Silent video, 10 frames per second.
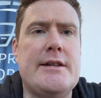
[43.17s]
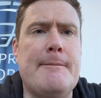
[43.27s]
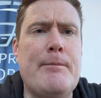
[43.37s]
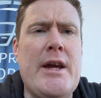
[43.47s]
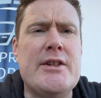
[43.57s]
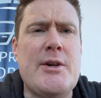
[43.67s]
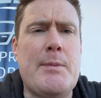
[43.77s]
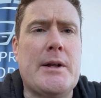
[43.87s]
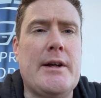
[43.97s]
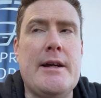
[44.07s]
And
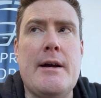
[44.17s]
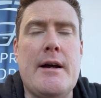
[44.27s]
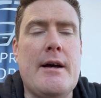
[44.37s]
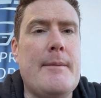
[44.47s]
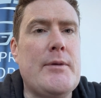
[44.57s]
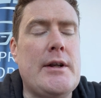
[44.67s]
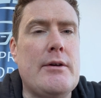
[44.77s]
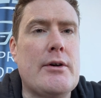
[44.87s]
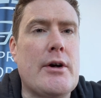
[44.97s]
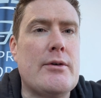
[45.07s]
typically,
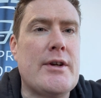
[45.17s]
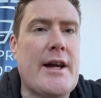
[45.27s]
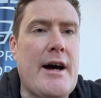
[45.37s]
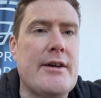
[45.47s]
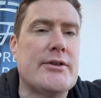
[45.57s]
you go with your car,